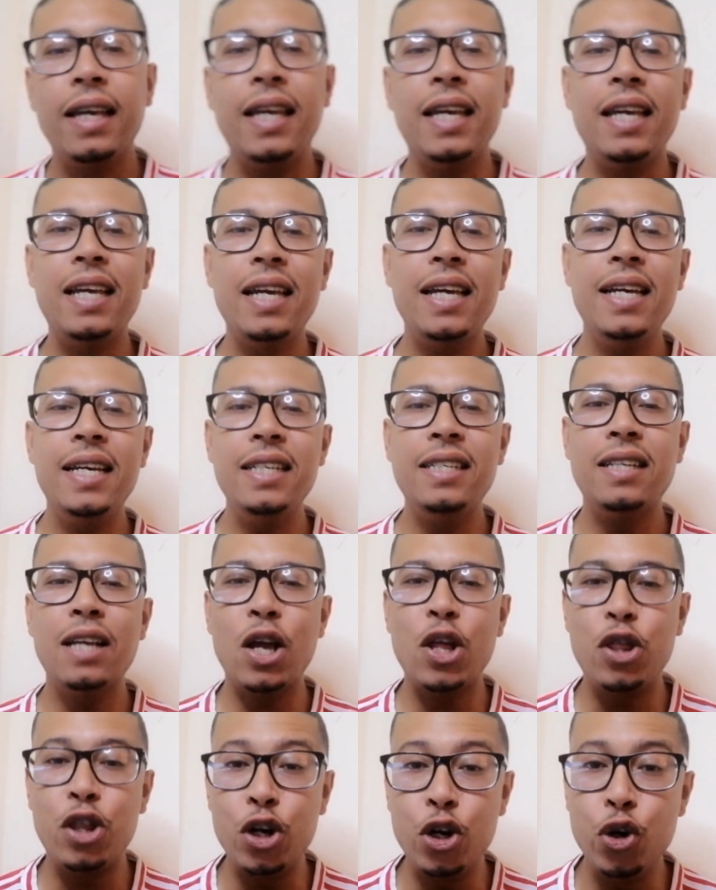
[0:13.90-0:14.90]
He
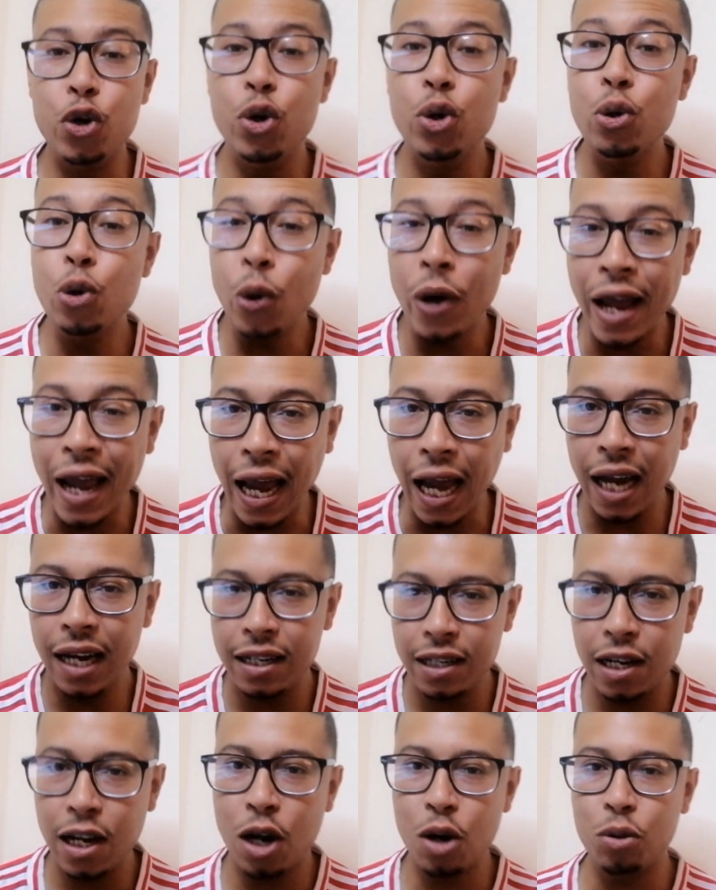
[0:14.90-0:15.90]
is the new
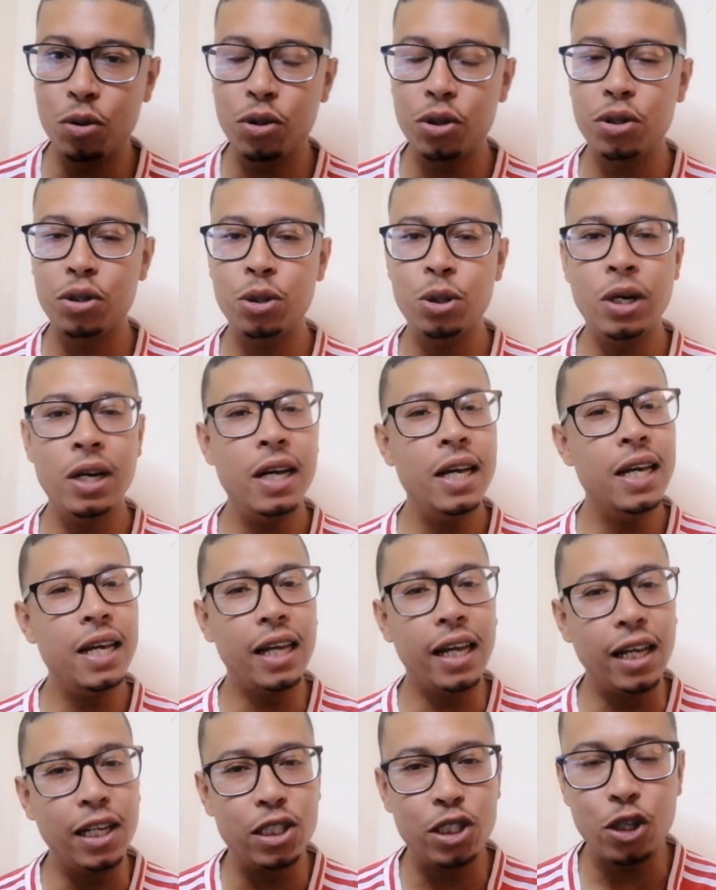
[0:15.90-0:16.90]
head coach.
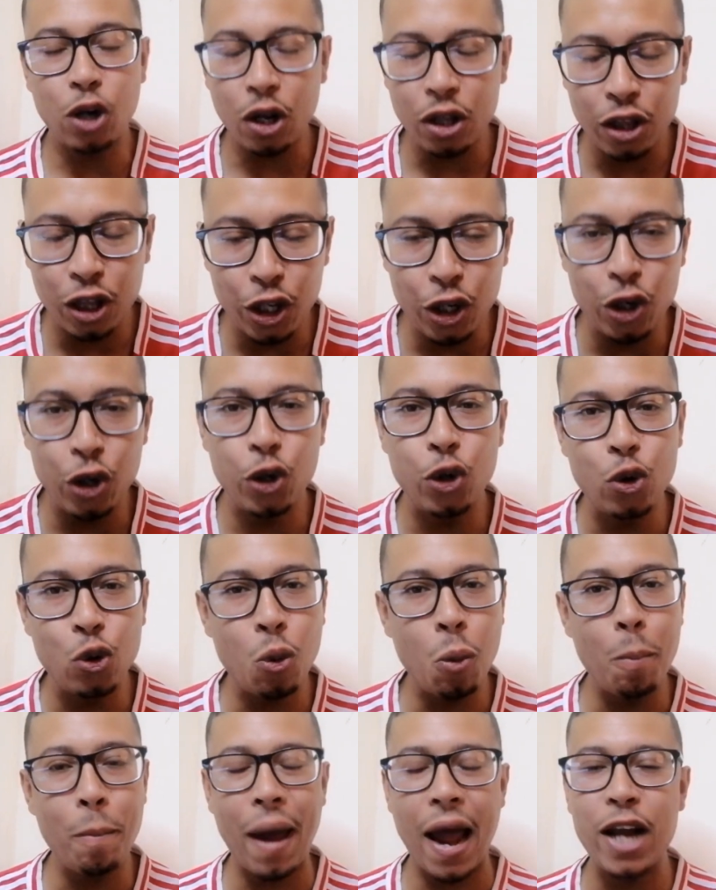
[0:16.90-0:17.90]
He is not the
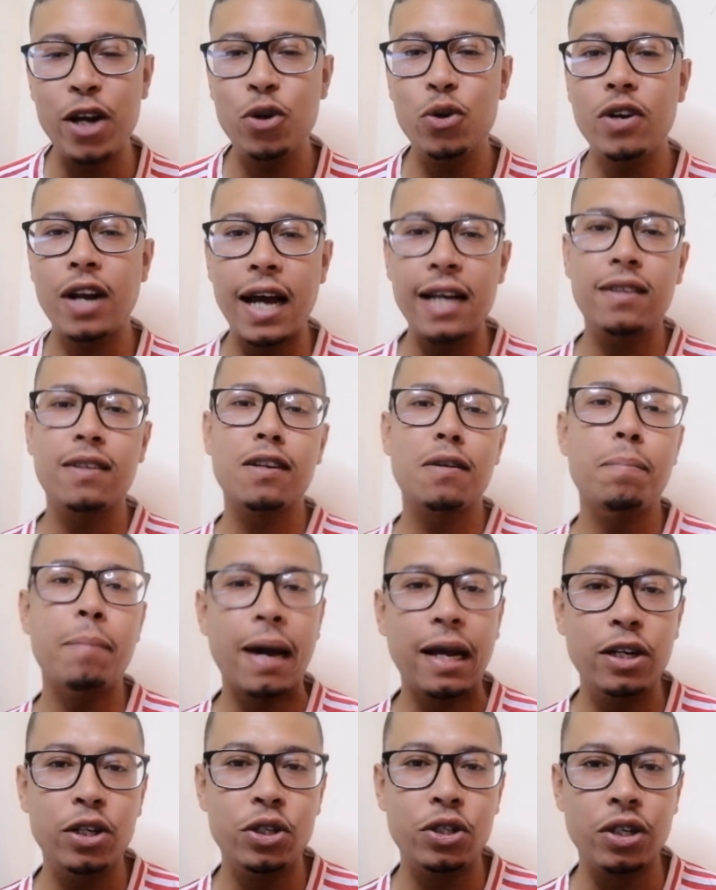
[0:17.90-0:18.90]
new Man
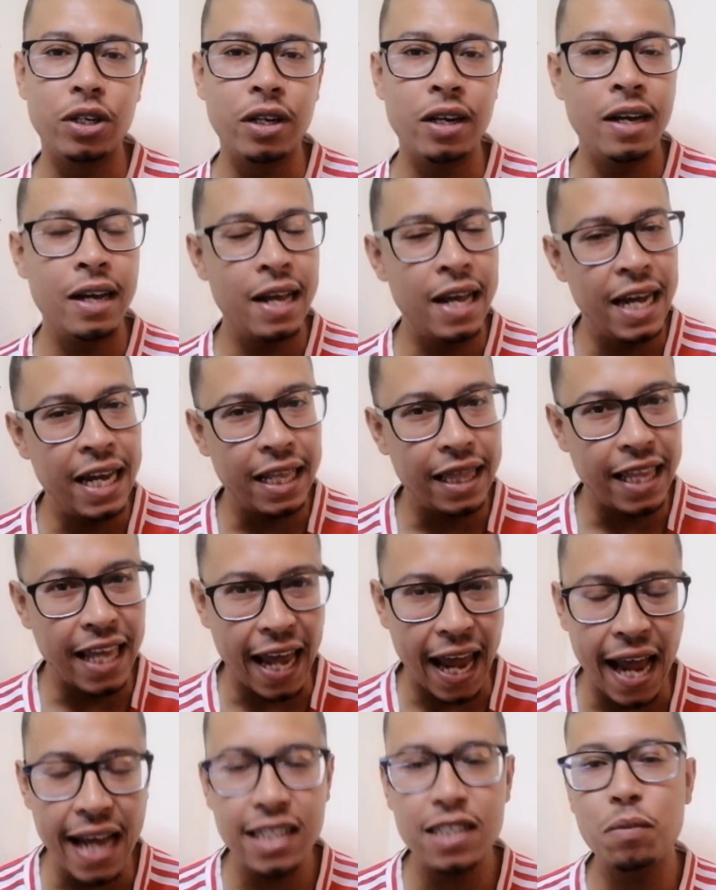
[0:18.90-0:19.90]
United manager.
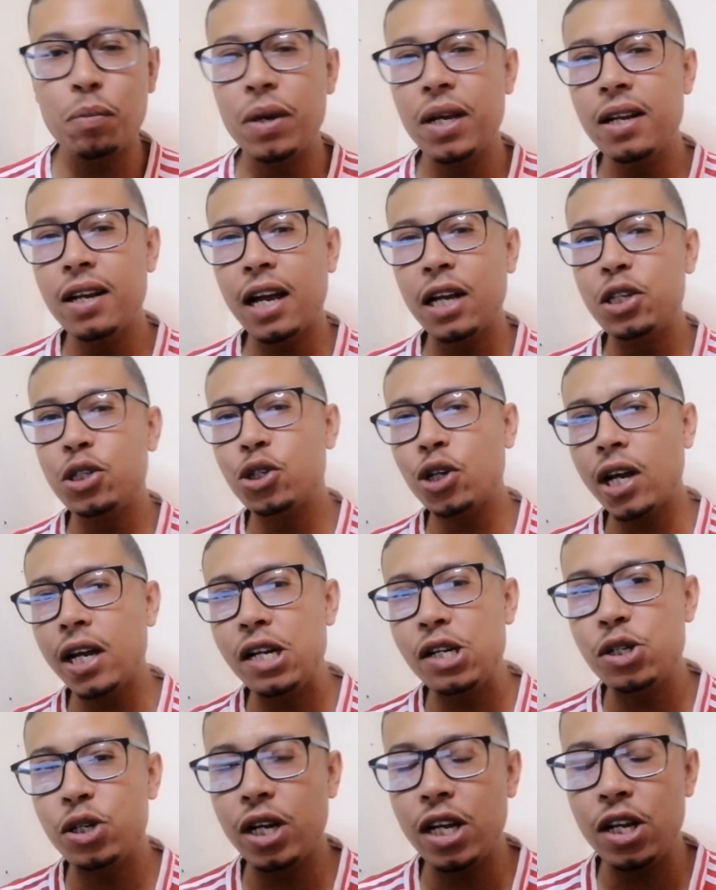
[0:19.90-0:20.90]
There has been a
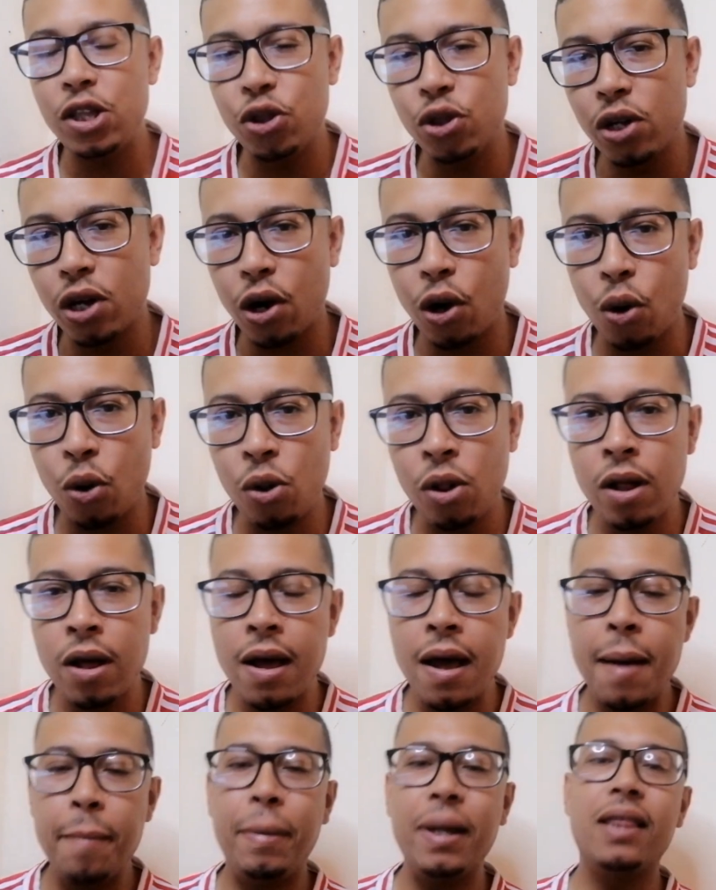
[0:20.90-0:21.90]
change in the role,
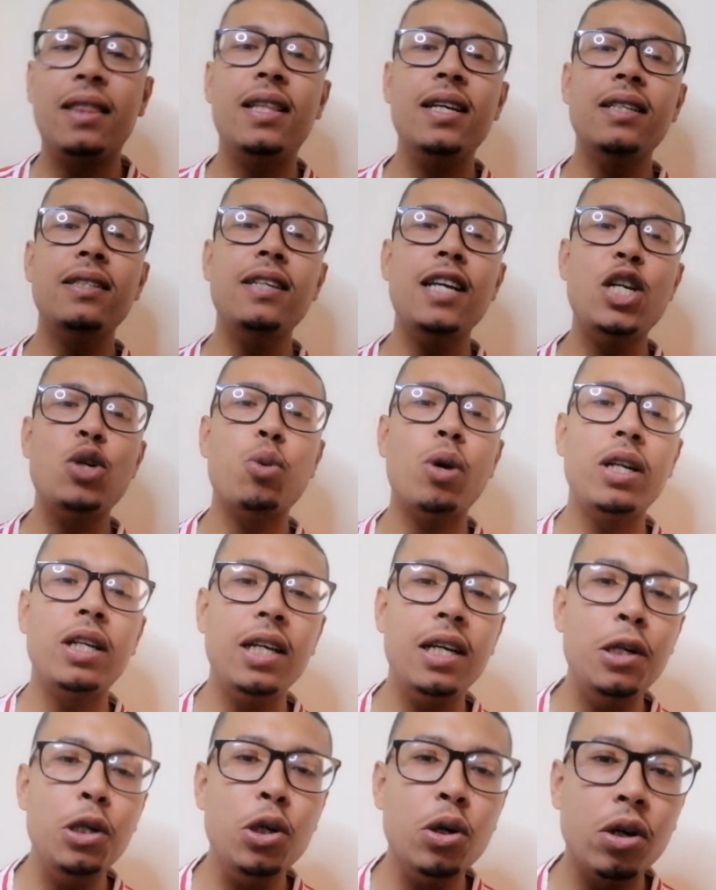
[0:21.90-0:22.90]
but this is
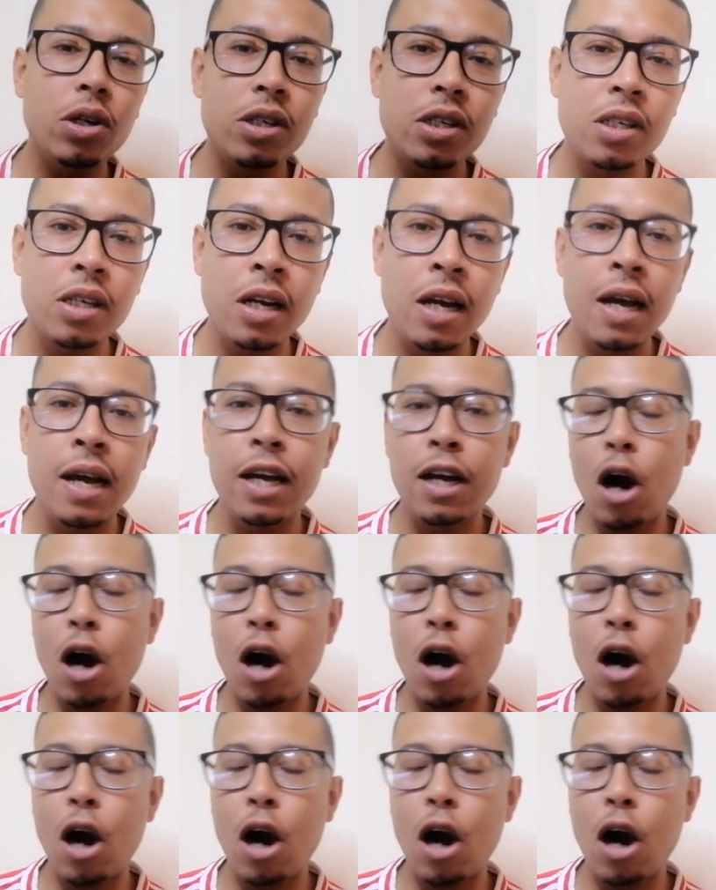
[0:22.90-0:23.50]
what Ineos,